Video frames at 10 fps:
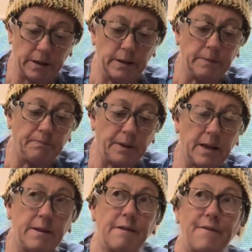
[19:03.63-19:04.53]
in
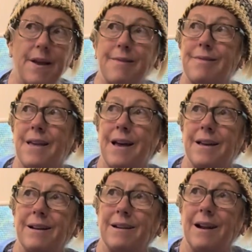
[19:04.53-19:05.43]
the event
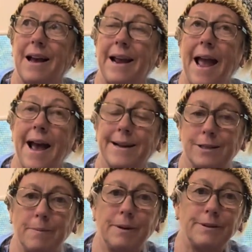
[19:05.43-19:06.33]
that I had
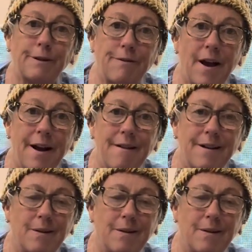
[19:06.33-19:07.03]
to build a fire.